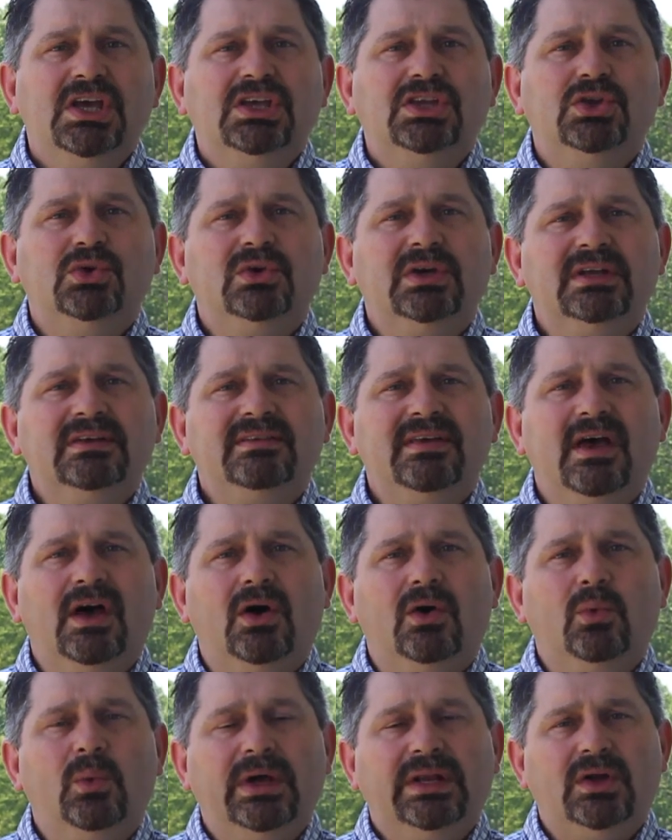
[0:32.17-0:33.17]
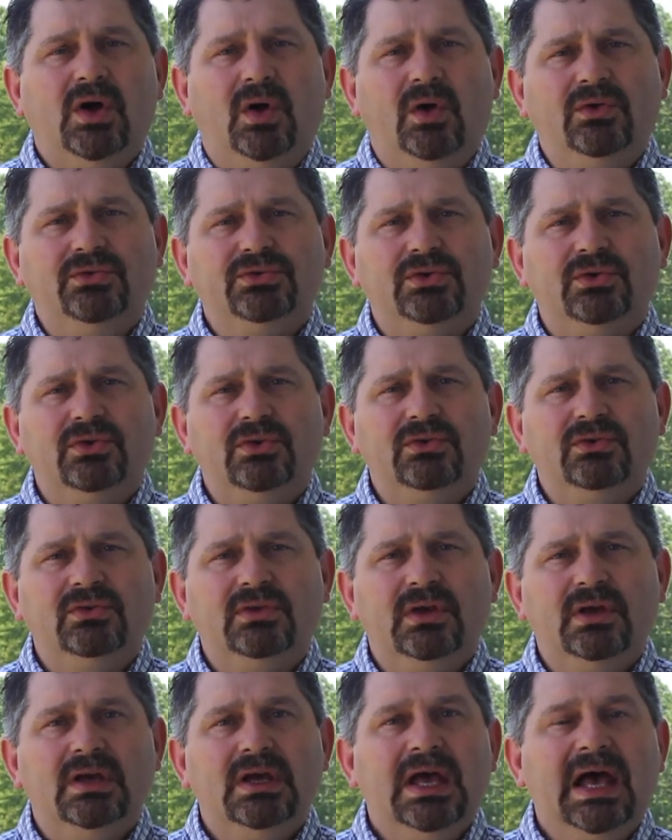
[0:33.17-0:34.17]
you can tell when
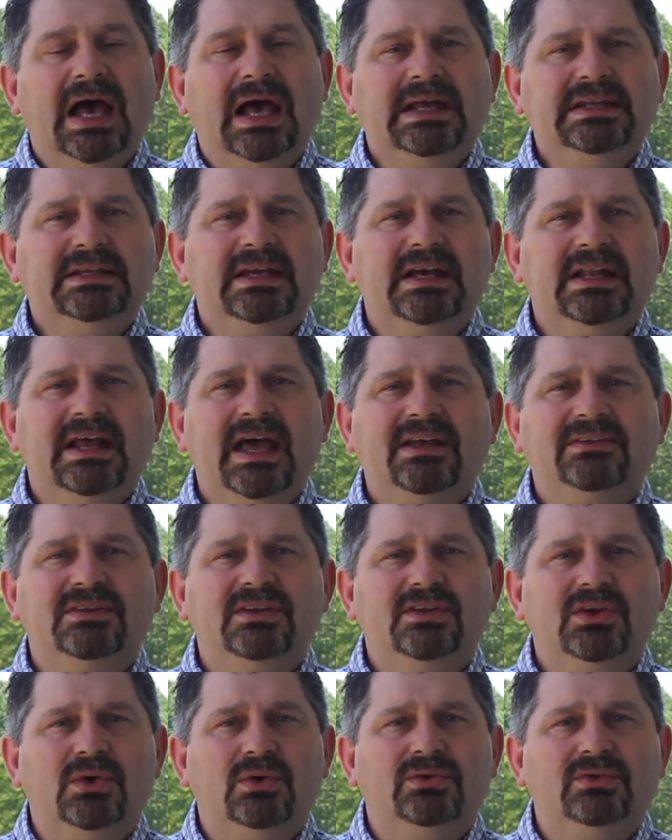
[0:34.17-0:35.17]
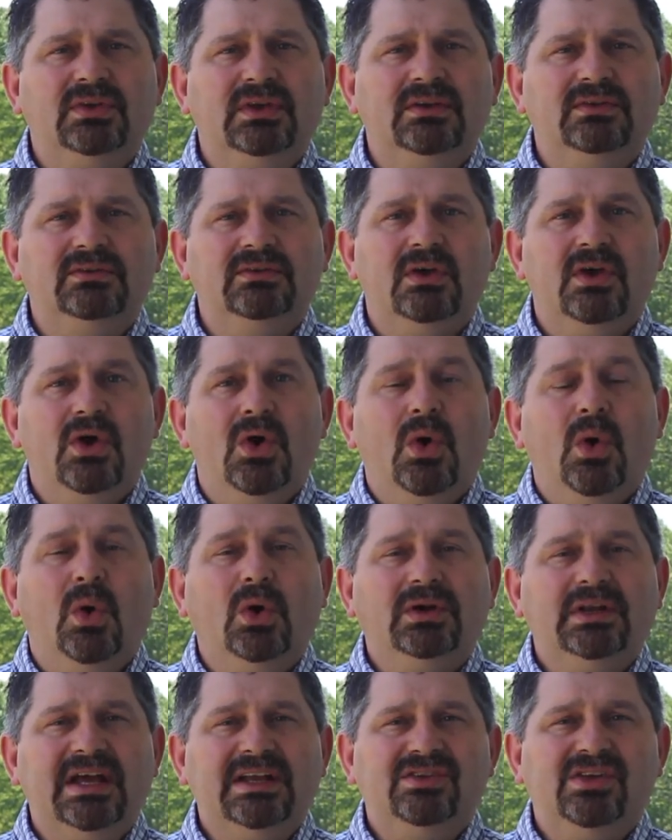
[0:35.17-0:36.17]
ulcers, hindgut acidosis,
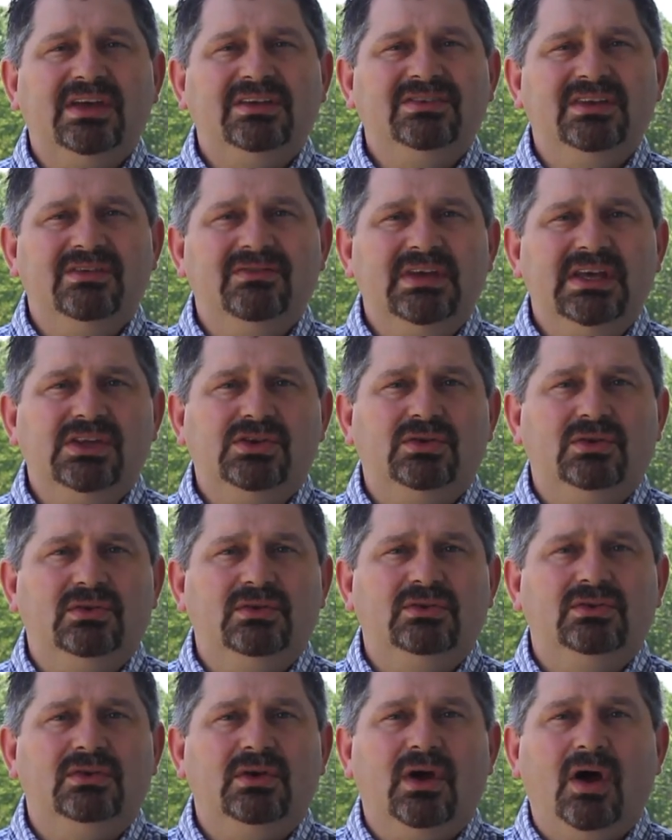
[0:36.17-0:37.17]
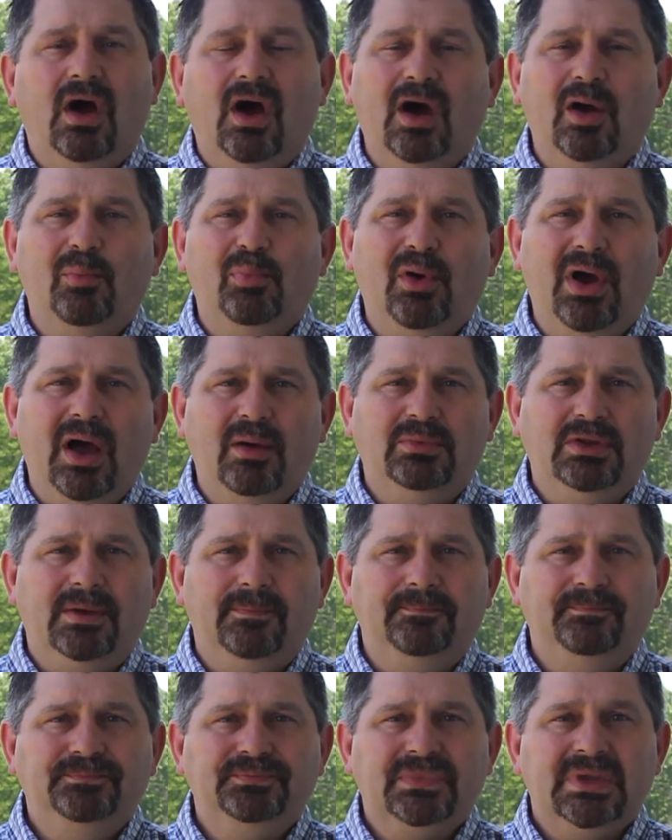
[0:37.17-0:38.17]
or digestive issues are a
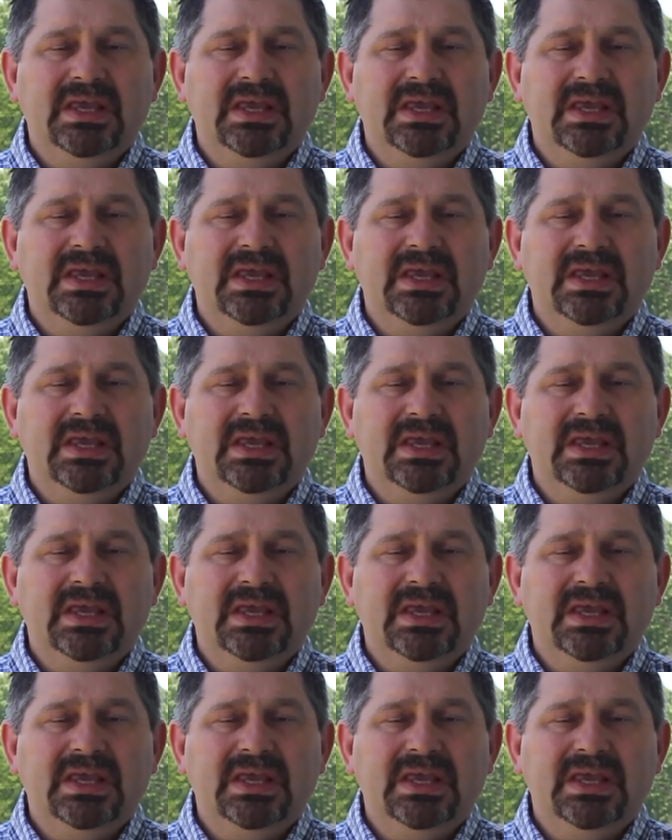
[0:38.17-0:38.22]
problem.